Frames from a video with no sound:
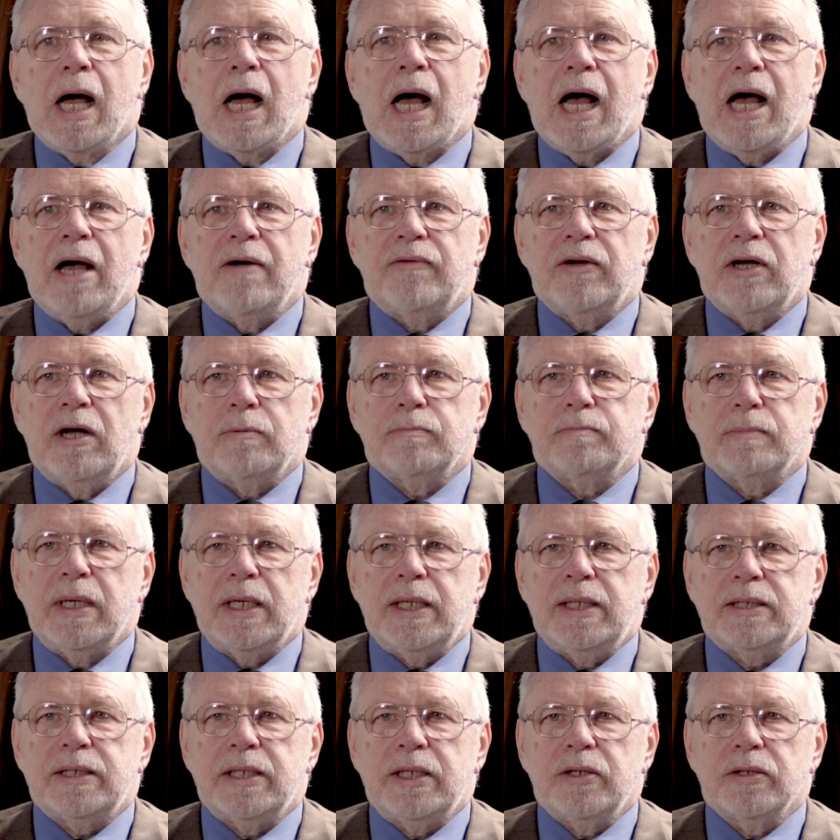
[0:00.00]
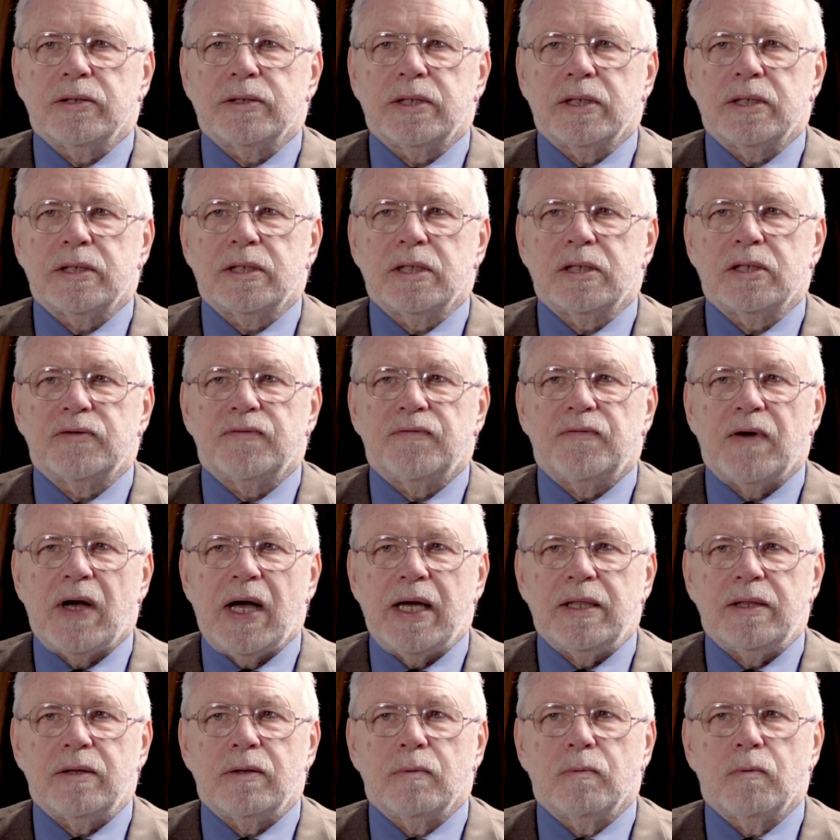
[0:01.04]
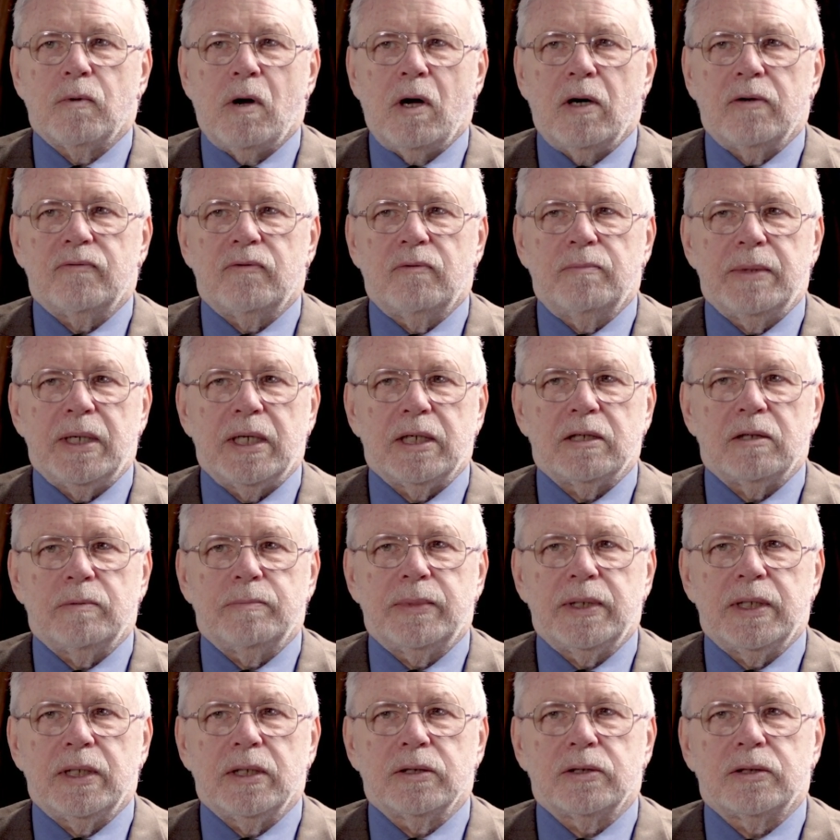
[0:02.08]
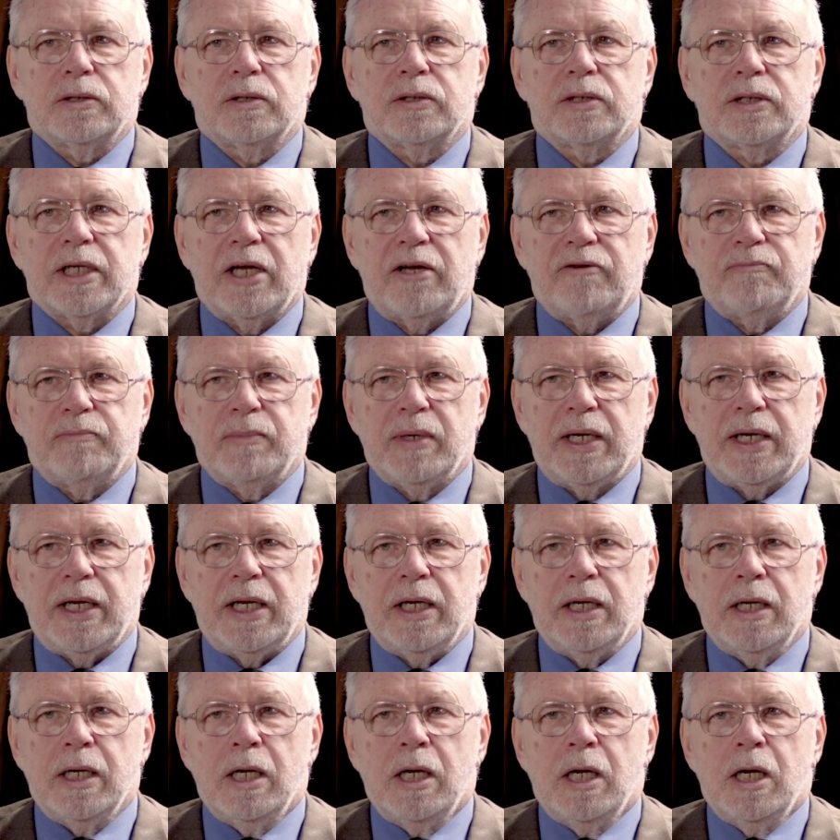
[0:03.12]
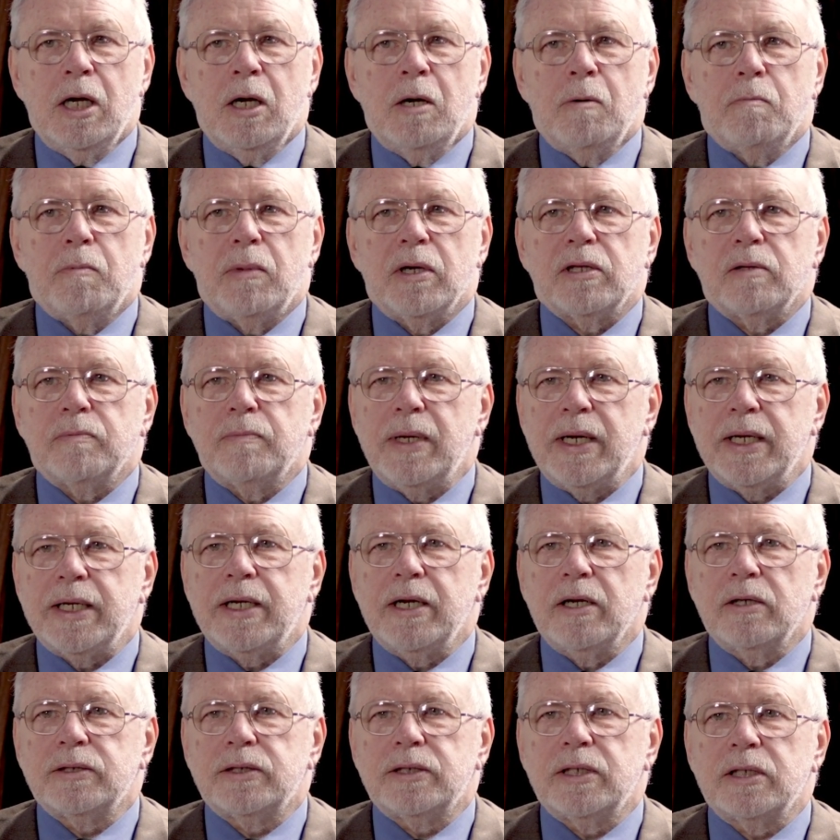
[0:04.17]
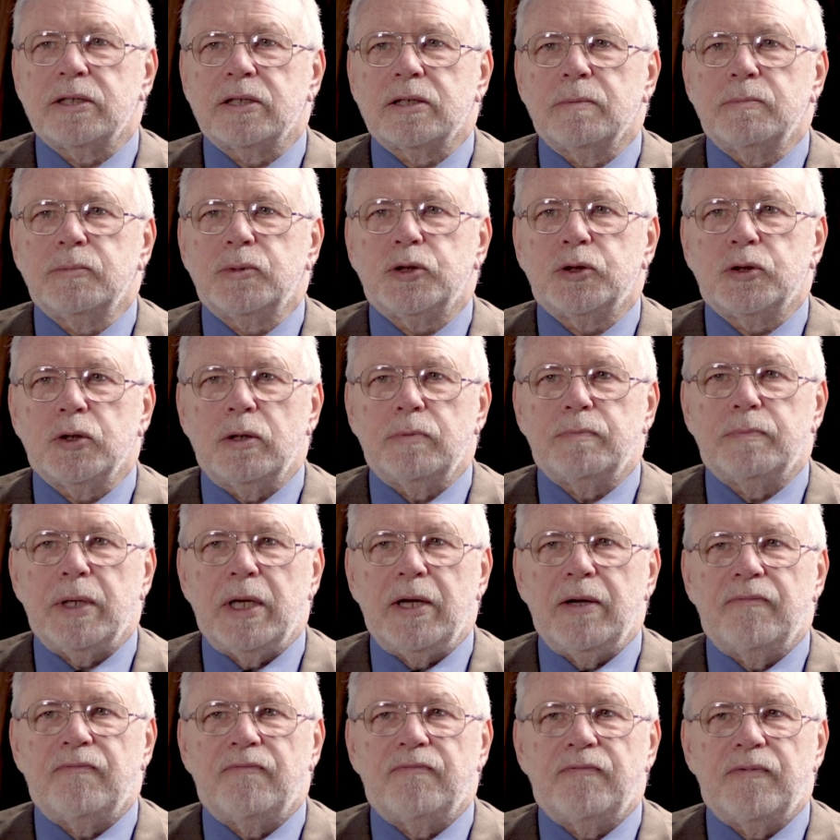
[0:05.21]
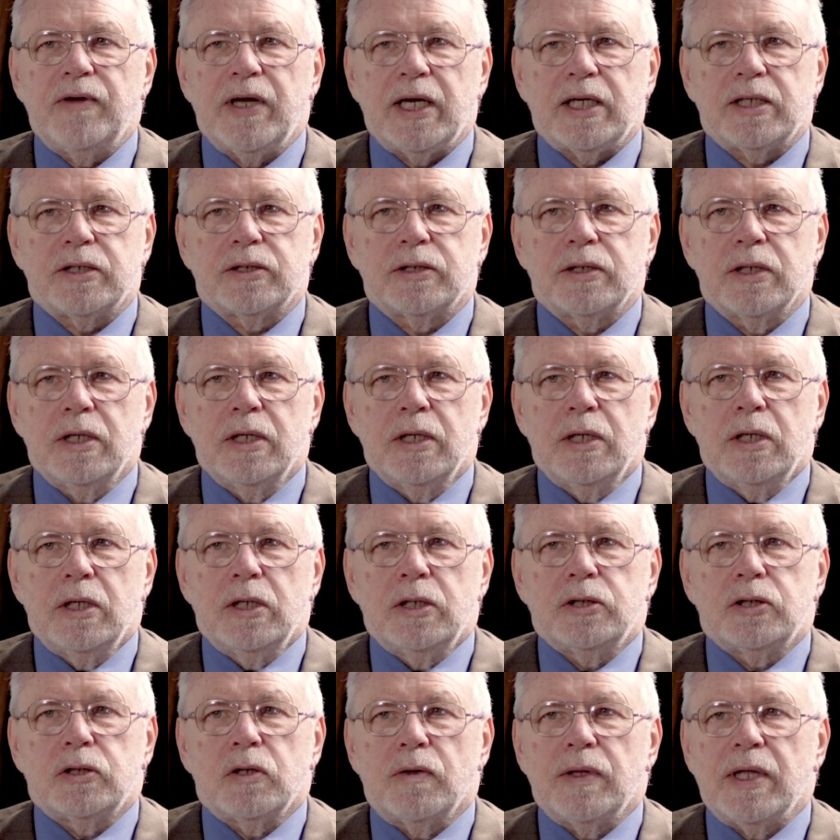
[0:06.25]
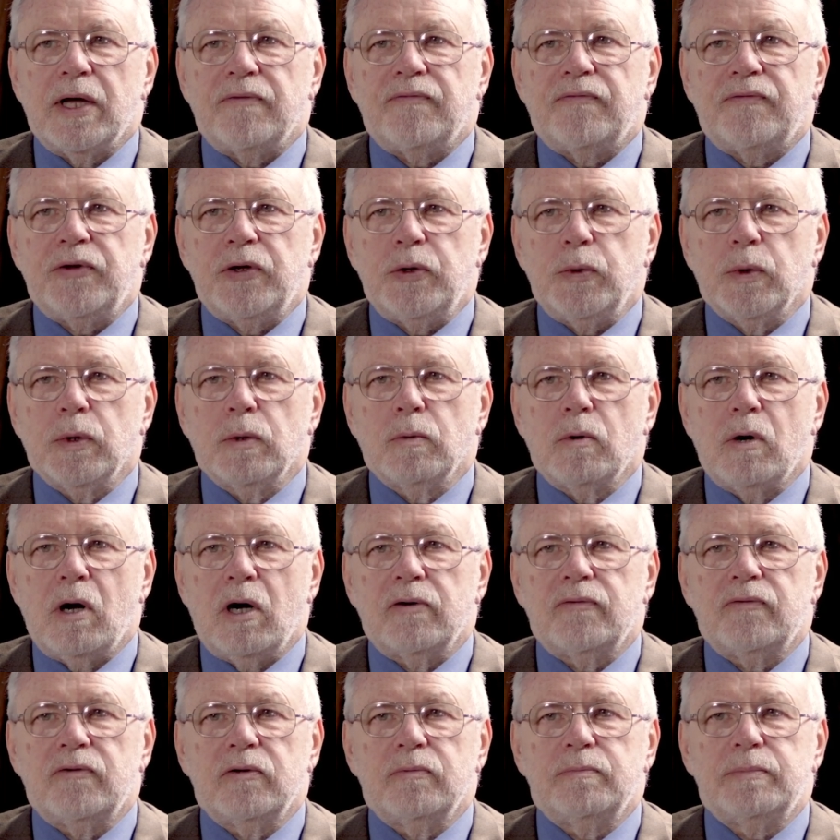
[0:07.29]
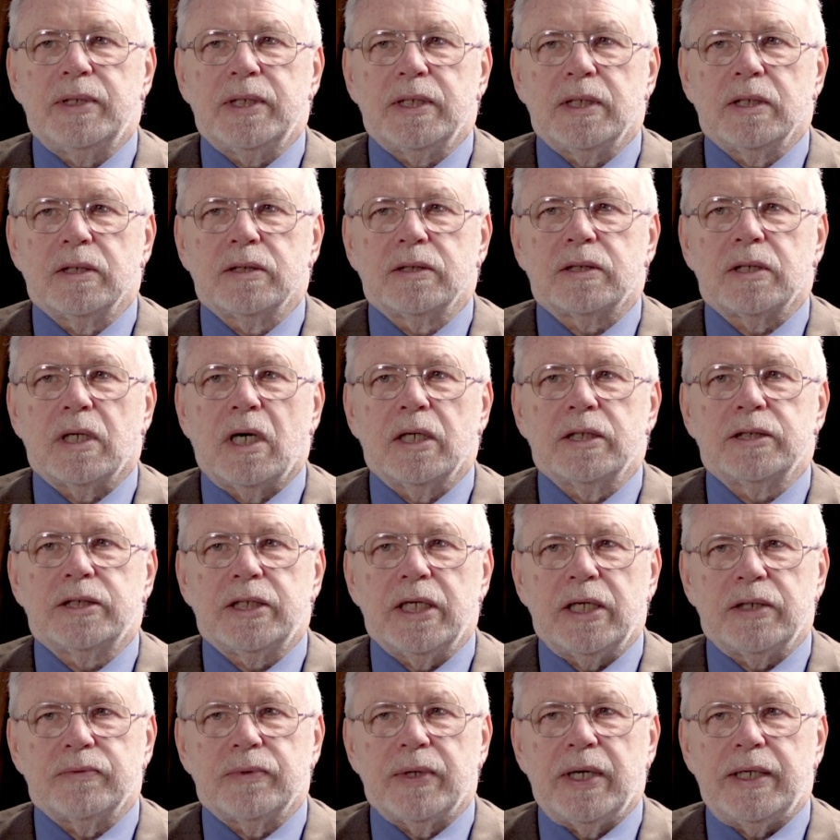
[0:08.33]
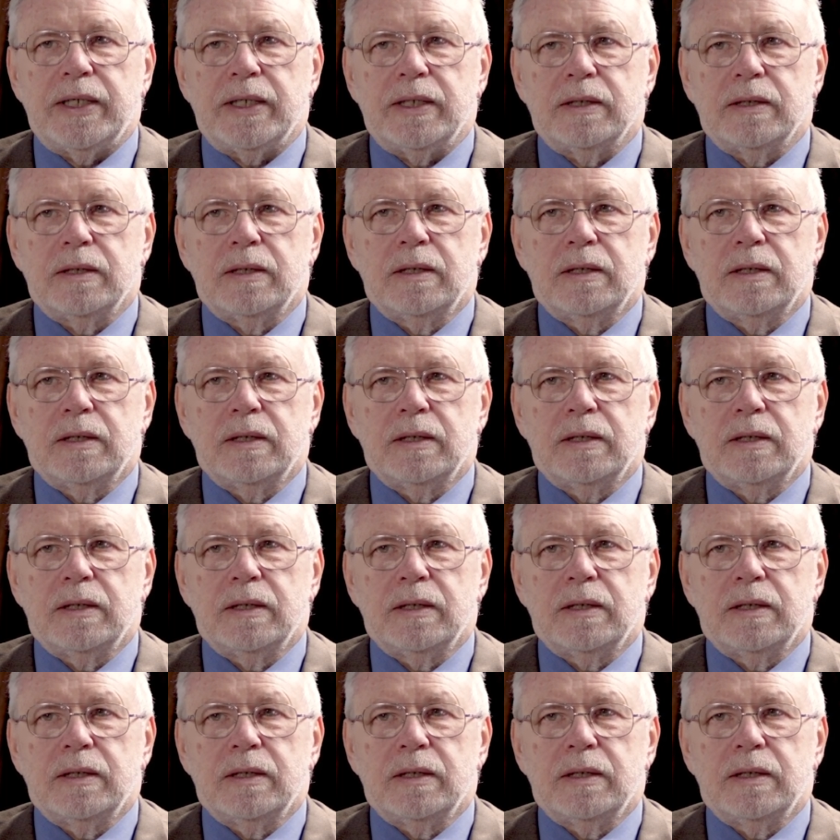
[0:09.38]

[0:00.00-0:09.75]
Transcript: I've helped many senior citizens fight the wrongful medical bills to save money, but the Medicare system should be fixed so that fewer wrongful bills are generated.